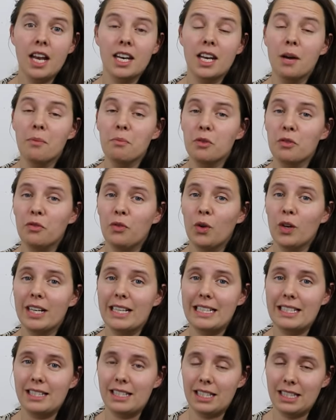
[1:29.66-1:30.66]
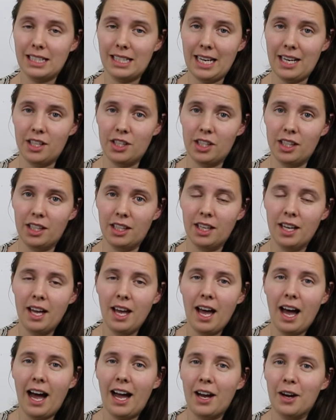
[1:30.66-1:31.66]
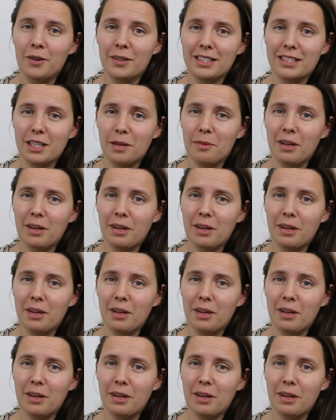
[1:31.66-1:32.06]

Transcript: Number 4 is staging. I always tell